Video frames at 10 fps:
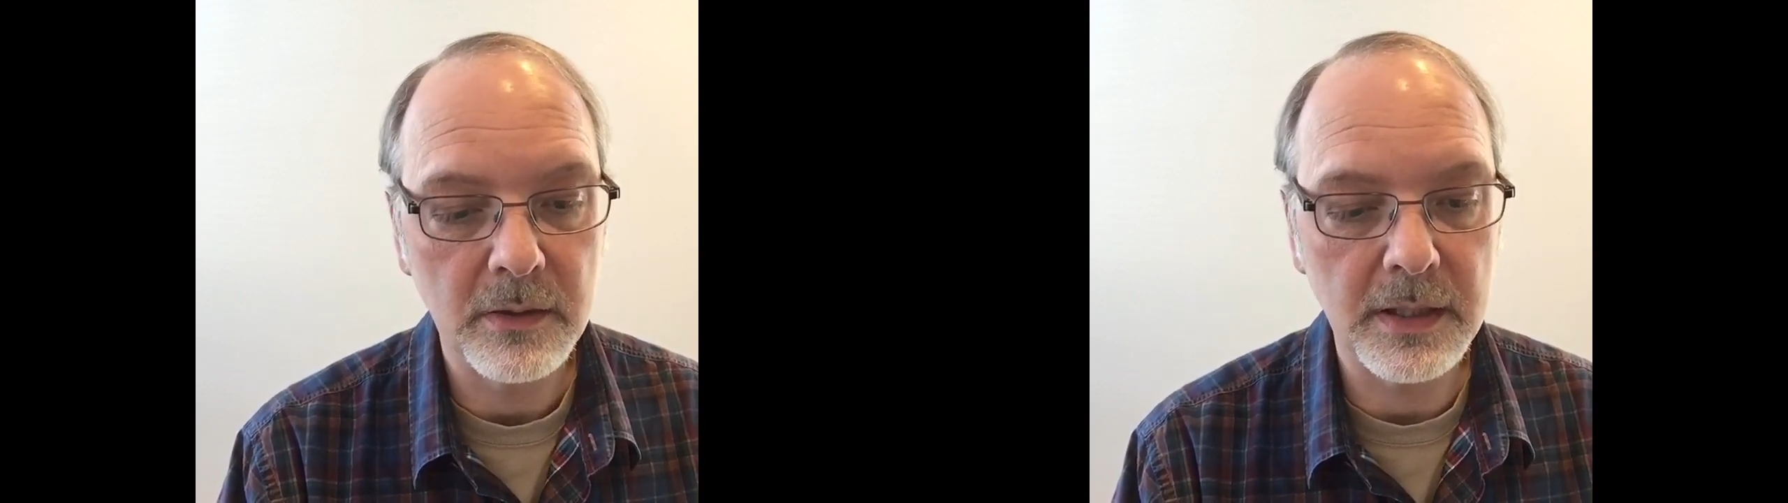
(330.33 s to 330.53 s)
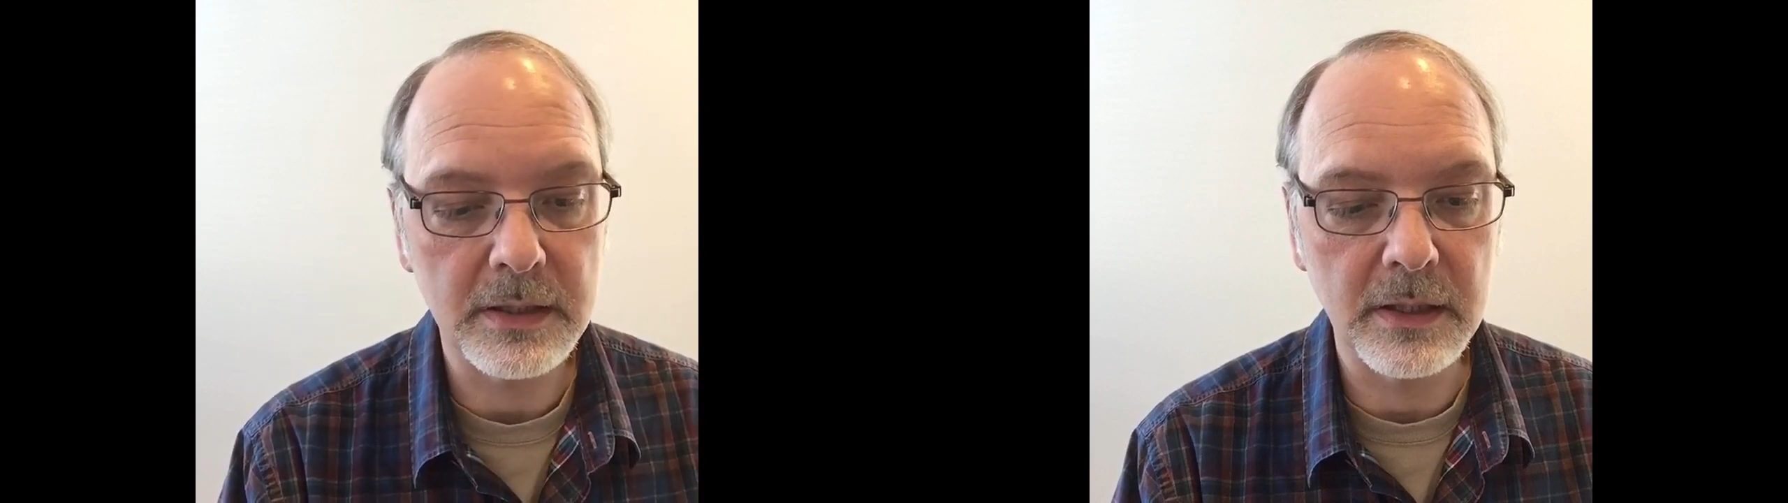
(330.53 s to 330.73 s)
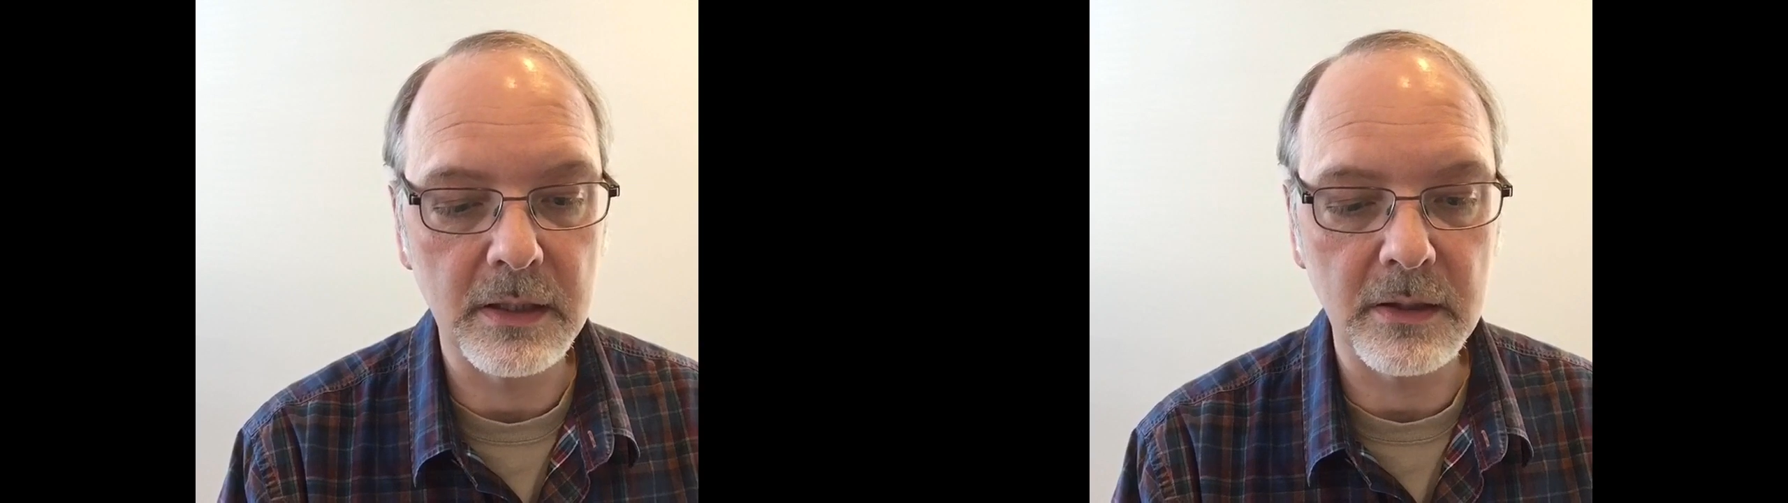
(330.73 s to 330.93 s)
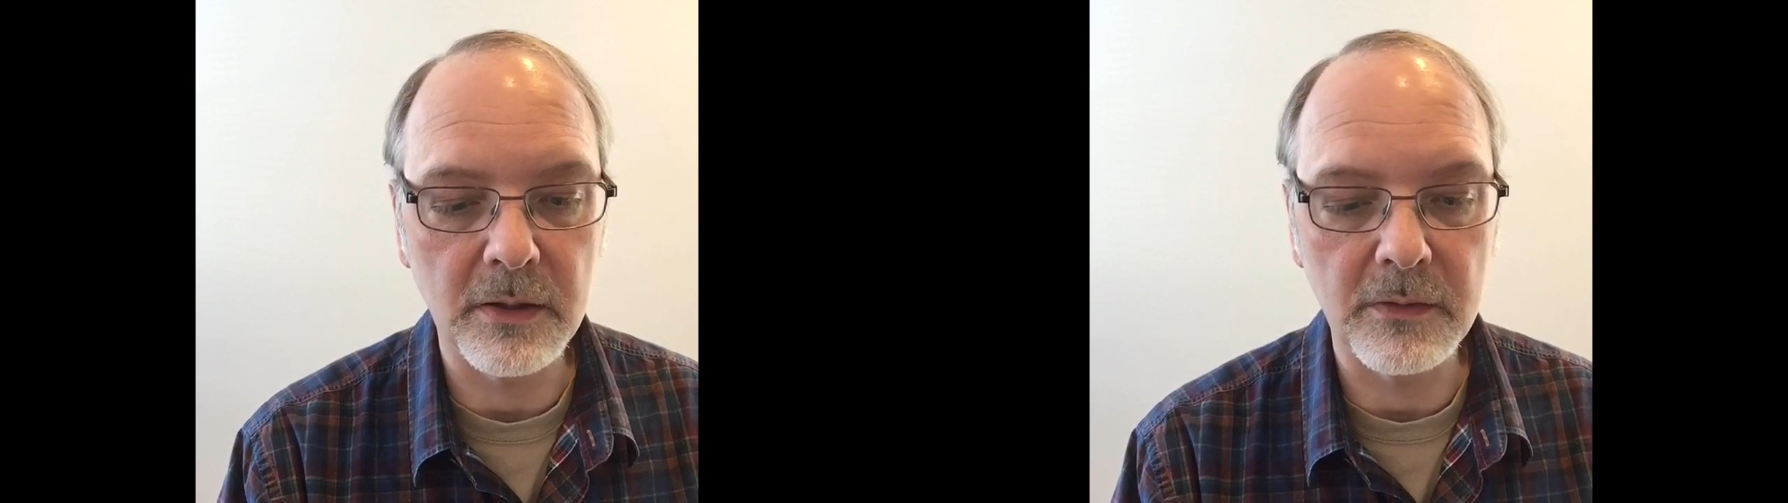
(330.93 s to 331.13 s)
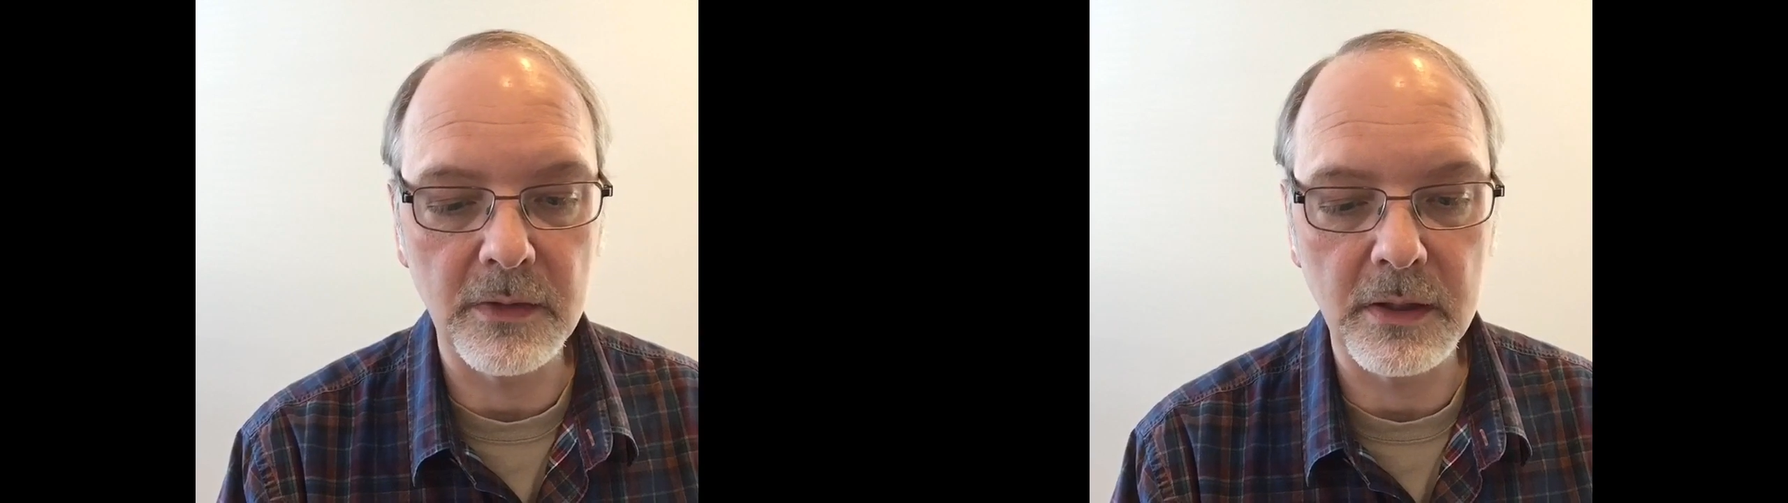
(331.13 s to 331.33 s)
Raskin
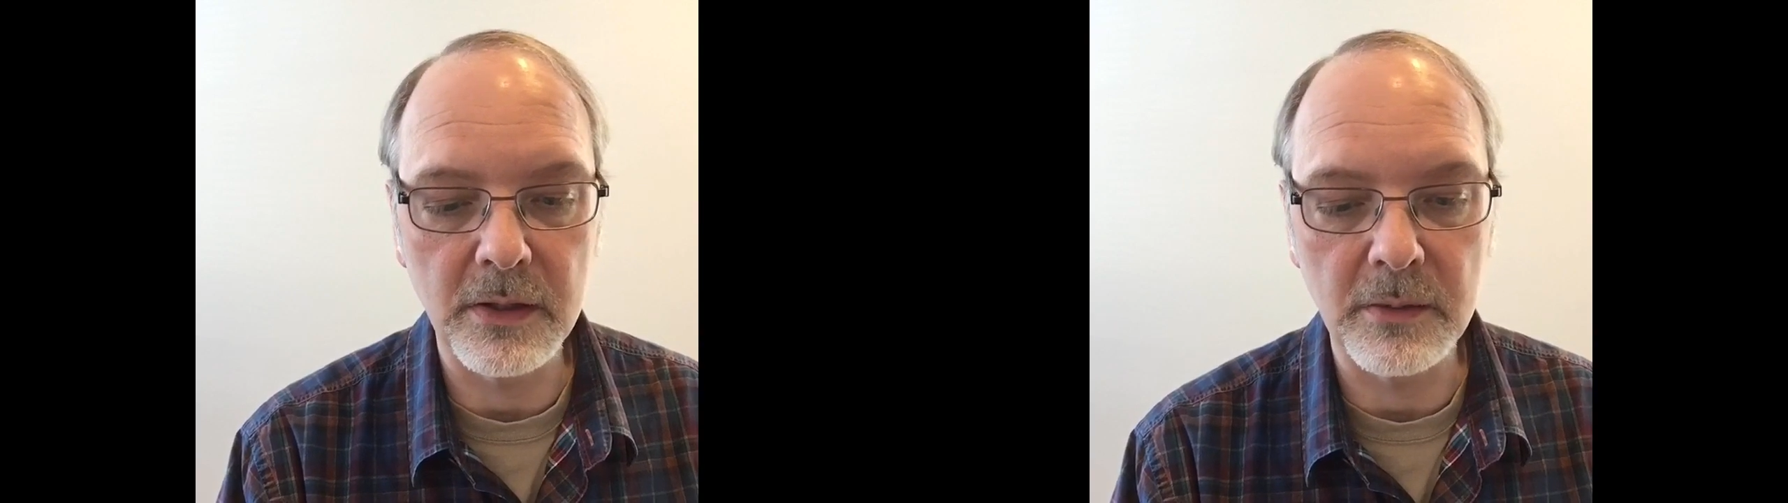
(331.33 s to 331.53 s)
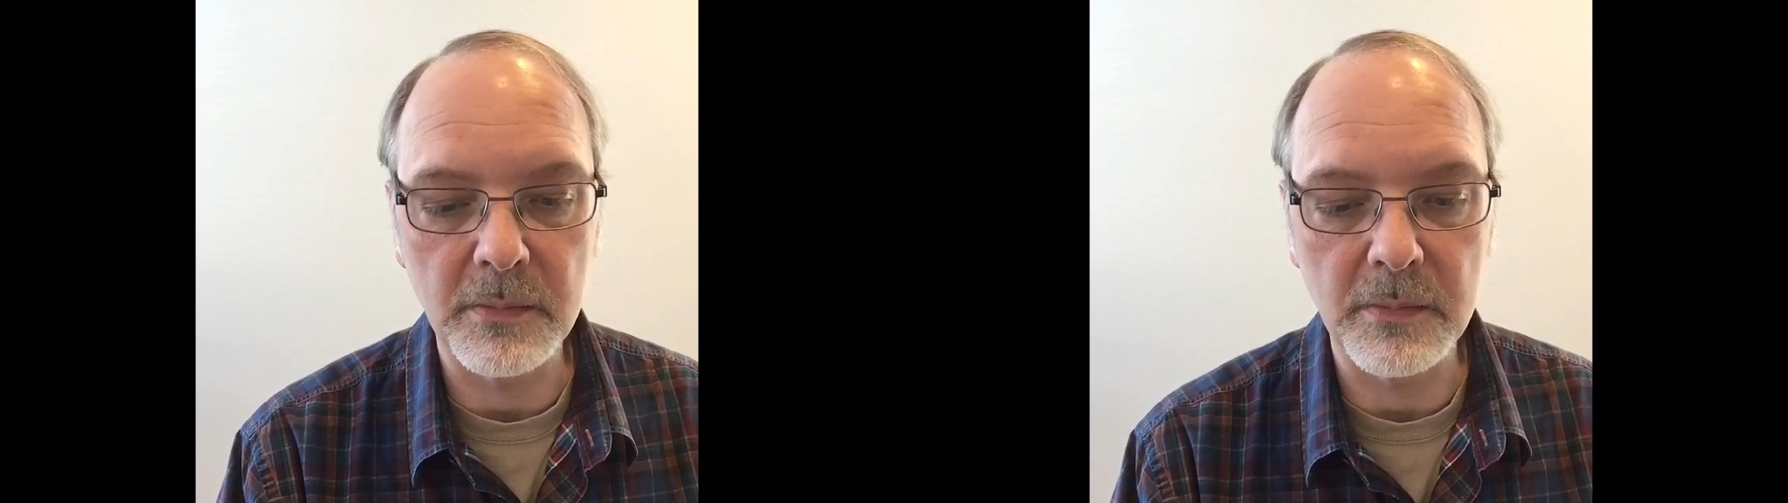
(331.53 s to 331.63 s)
thought of another